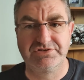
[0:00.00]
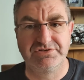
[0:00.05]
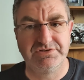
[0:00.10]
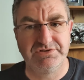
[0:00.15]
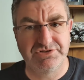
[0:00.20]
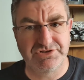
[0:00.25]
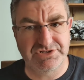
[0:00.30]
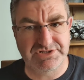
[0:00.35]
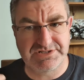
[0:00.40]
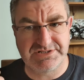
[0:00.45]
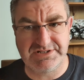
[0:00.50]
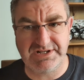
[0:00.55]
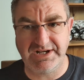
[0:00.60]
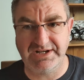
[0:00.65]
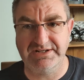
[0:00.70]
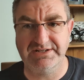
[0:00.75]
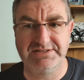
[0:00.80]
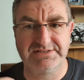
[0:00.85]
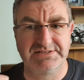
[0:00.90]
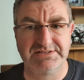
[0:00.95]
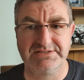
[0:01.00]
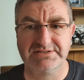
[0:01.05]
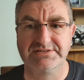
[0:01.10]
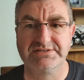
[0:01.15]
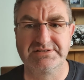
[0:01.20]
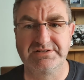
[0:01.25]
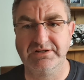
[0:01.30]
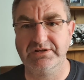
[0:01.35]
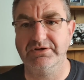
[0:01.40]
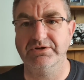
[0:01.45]
Just nice and
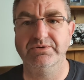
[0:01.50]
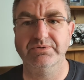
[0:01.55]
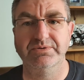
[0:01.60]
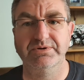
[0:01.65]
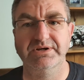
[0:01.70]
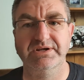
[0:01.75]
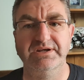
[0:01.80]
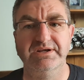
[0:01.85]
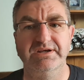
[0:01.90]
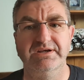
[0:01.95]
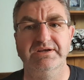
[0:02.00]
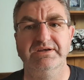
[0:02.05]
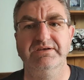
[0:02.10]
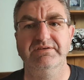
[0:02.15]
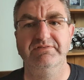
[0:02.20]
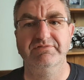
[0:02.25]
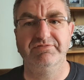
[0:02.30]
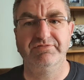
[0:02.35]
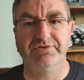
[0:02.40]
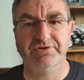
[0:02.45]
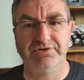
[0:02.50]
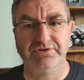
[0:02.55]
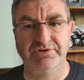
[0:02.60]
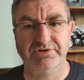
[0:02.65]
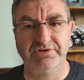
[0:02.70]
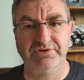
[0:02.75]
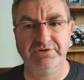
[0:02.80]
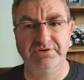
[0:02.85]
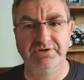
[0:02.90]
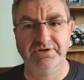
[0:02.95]
slow. In
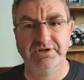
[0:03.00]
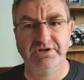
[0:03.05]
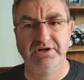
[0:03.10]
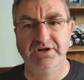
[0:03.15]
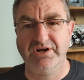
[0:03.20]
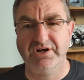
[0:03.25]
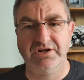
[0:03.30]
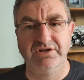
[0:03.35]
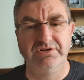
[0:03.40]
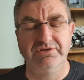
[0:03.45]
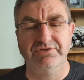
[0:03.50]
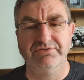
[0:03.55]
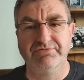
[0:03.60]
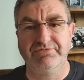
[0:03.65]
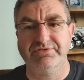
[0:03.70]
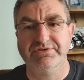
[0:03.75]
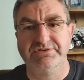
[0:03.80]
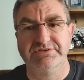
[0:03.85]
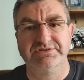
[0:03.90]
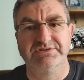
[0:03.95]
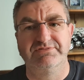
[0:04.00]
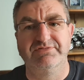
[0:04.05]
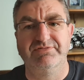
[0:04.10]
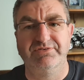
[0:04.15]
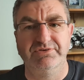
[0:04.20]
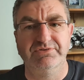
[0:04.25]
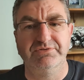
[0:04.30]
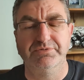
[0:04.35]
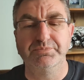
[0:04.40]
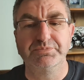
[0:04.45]
4, hold
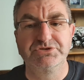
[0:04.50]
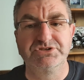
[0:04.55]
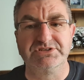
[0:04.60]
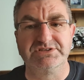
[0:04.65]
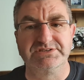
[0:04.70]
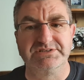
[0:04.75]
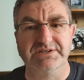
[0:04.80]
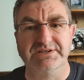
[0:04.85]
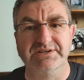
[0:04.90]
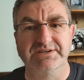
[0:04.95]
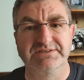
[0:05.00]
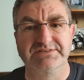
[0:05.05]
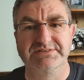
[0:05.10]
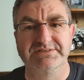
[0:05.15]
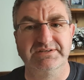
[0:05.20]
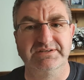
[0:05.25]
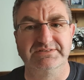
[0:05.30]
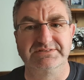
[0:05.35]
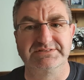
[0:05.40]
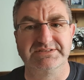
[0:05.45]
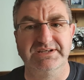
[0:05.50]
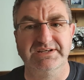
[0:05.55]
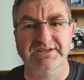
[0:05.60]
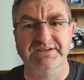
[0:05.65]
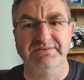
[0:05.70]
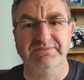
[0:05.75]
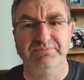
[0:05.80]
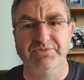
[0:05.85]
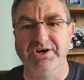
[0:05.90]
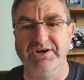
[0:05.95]
for up to 6, or
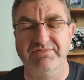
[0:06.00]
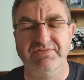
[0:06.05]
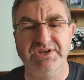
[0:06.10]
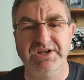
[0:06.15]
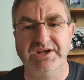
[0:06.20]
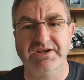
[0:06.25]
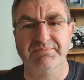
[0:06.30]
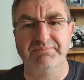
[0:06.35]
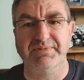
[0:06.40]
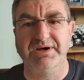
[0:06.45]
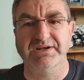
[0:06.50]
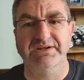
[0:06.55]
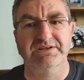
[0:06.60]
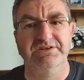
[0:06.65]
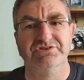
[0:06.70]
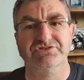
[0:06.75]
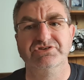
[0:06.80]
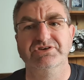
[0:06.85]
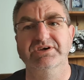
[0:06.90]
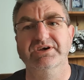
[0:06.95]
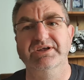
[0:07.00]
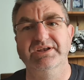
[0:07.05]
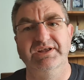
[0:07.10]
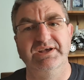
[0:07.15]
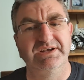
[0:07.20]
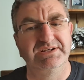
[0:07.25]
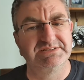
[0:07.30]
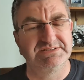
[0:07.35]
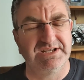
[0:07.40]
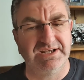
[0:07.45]
say whatever you can manage, and
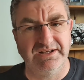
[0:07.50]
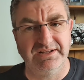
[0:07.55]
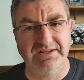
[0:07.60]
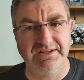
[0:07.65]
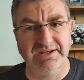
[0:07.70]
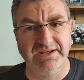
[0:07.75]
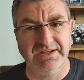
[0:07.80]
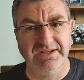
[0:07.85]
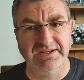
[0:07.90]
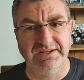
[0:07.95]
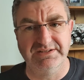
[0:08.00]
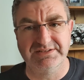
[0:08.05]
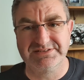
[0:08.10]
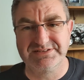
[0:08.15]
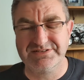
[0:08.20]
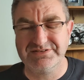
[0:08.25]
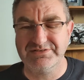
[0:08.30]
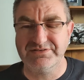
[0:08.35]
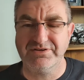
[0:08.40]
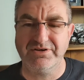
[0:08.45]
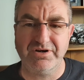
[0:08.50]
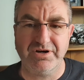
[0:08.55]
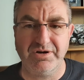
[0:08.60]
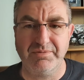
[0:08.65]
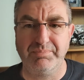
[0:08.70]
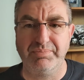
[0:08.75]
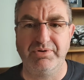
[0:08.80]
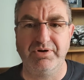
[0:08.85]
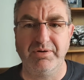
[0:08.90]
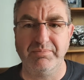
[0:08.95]
exhale 8. It's not
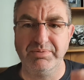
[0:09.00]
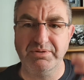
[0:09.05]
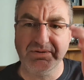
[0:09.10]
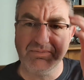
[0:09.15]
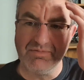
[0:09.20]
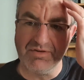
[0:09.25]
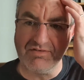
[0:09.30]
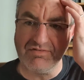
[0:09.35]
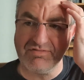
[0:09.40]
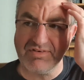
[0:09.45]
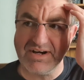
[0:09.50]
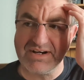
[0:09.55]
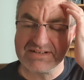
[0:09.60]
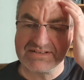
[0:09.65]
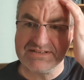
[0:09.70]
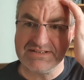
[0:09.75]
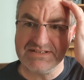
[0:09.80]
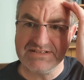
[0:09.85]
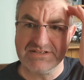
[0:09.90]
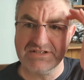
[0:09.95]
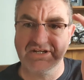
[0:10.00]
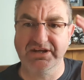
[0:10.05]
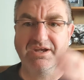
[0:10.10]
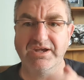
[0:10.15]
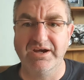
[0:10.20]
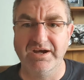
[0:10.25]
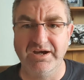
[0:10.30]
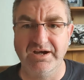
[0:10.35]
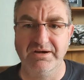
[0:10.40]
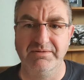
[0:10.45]
a problem. The fact is you're
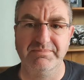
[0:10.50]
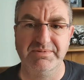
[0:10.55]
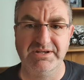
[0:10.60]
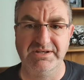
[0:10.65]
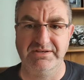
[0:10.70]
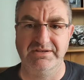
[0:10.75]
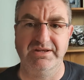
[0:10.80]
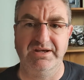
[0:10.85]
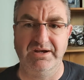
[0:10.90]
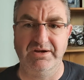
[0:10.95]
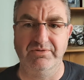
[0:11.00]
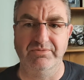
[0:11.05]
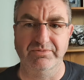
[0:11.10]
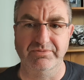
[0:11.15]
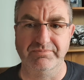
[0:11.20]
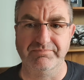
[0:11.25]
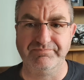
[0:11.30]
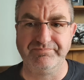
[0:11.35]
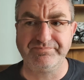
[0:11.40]
calming down.